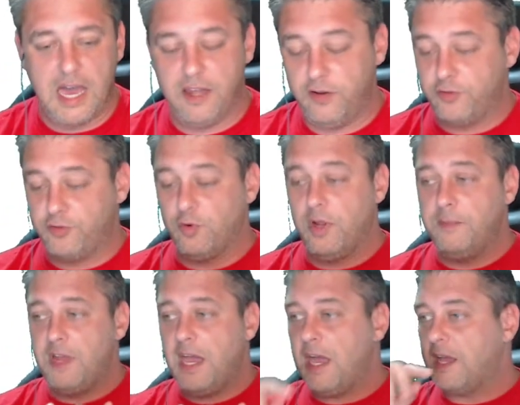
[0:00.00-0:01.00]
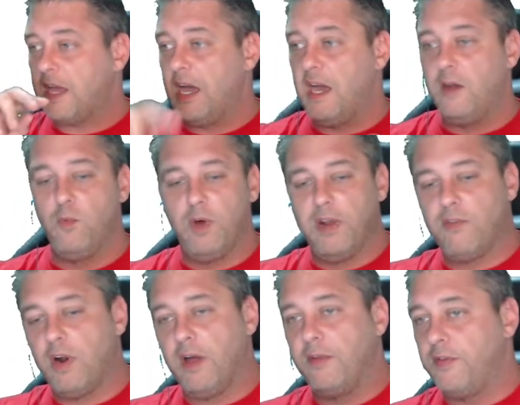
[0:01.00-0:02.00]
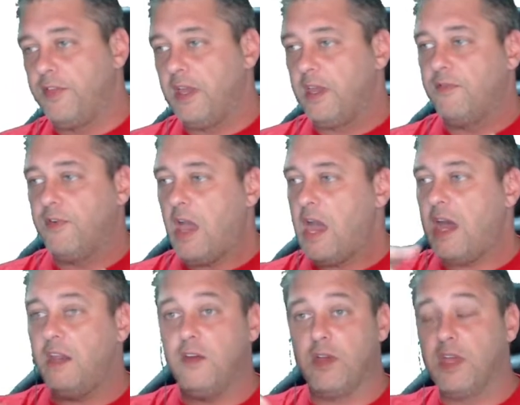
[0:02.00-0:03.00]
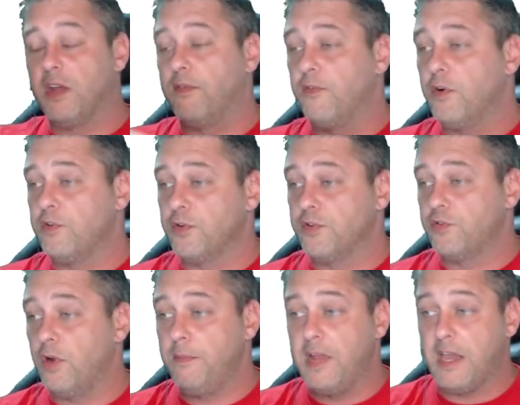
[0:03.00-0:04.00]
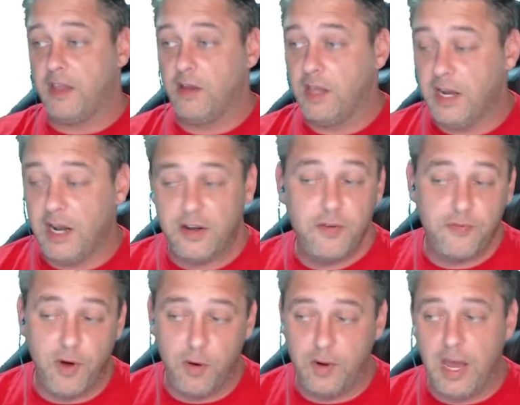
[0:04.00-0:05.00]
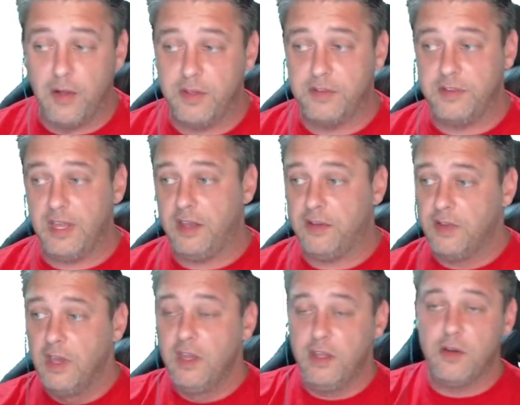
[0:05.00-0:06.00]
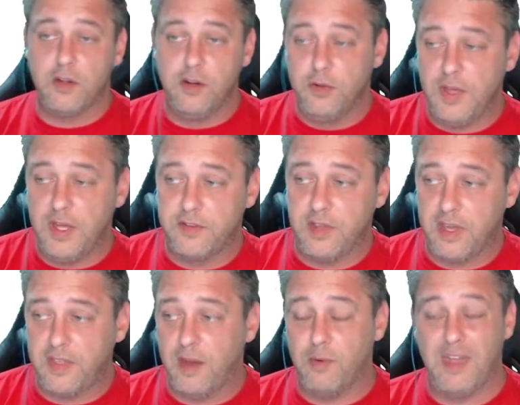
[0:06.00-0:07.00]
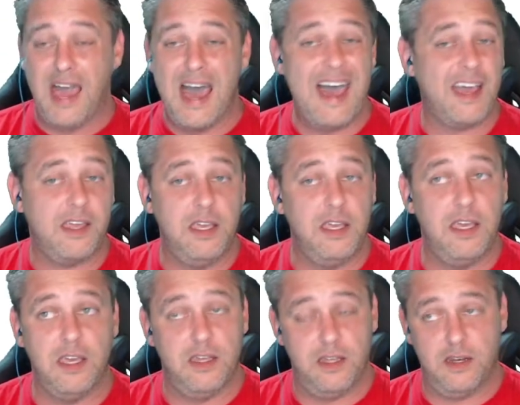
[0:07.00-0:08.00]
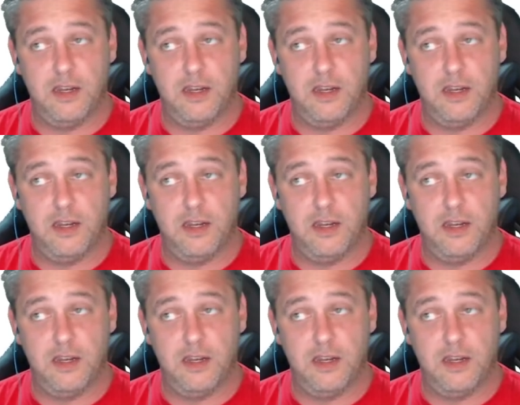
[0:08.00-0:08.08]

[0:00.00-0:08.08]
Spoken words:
your Stream Deck, on whatever other thing you've got. You can get a virtual Stream Deck. You can get it on your phone now these days. You can do things like that with a hotkey in